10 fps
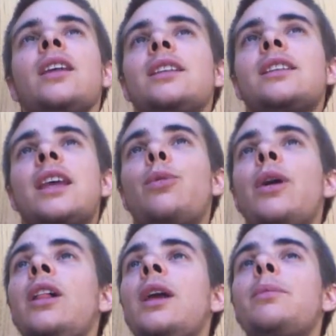it's like,
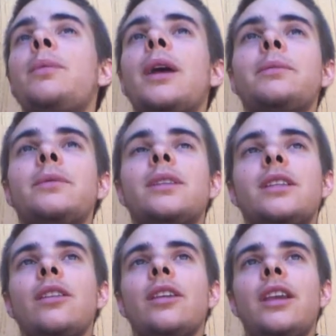well, I'm
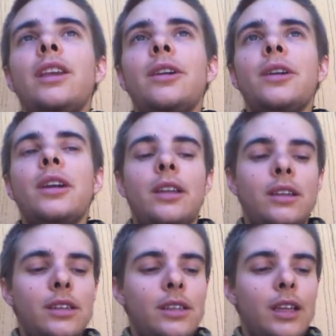still here,
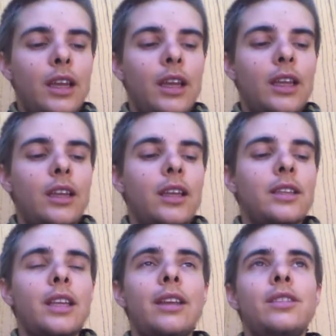and I
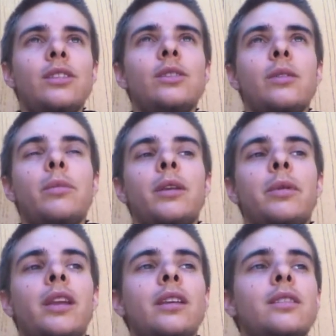guess I have to do something
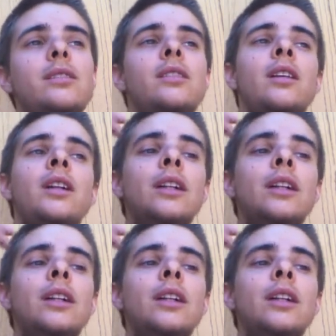because